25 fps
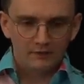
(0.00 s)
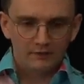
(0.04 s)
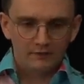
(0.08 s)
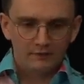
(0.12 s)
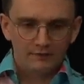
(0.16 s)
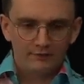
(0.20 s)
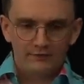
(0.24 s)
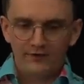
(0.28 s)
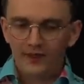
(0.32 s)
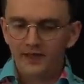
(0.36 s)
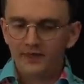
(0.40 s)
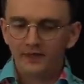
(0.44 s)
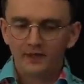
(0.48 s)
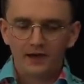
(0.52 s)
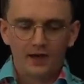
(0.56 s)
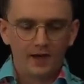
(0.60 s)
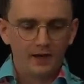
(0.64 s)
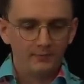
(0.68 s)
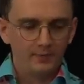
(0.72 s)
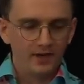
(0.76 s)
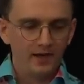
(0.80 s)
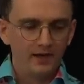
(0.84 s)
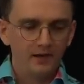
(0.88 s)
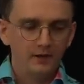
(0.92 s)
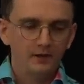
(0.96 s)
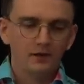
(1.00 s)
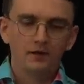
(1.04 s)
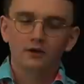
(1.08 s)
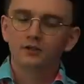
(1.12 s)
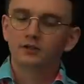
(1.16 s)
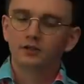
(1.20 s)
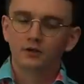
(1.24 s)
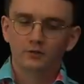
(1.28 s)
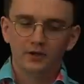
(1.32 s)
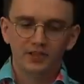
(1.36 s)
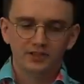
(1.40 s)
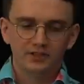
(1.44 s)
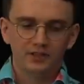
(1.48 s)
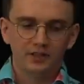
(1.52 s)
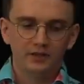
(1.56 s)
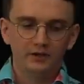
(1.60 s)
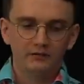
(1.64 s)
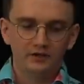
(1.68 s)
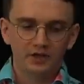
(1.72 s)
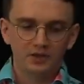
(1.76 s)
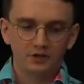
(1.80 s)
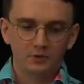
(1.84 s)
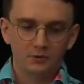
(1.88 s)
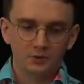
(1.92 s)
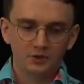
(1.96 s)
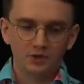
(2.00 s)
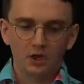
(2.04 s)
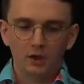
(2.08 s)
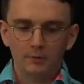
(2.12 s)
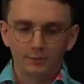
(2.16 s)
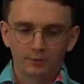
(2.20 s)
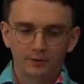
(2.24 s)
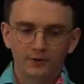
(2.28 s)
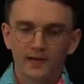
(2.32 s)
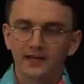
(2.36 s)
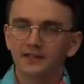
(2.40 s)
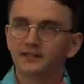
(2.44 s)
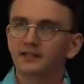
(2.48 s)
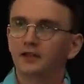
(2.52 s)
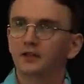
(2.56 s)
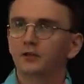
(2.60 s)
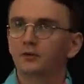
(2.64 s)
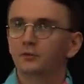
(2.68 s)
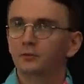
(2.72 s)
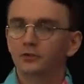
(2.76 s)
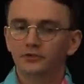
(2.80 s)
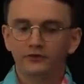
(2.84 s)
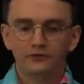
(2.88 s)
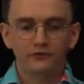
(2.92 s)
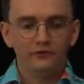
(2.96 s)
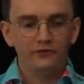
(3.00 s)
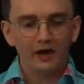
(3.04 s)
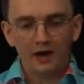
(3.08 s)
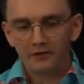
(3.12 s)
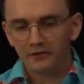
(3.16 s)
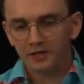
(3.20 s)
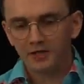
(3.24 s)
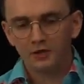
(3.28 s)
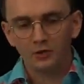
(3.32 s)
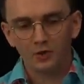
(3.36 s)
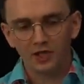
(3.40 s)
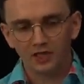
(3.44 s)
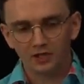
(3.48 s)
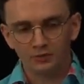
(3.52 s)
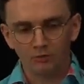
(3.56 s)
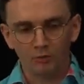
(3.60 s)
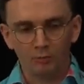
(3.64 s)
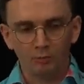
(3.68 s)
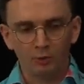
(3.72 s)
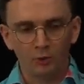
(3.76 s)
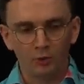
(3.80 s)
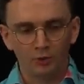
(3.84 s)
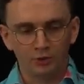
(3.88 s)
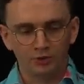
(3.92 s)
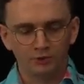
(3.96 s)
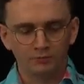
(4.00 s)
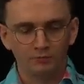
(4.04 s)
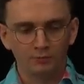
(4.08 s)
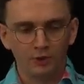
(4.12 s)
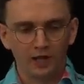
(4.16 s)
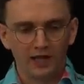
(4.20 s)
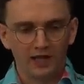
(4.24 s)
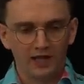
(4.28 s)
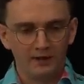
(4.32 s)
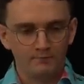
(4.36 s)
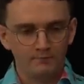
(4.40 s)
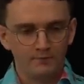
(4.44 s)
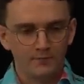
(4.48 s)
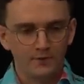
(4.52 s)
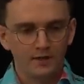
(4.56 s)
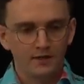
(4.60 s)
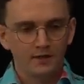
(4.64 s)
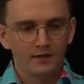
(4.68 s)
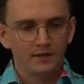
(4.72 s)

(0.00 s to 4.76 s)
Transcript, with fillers: Fifth Army, under which the division was operating, was very quick to apportion blame,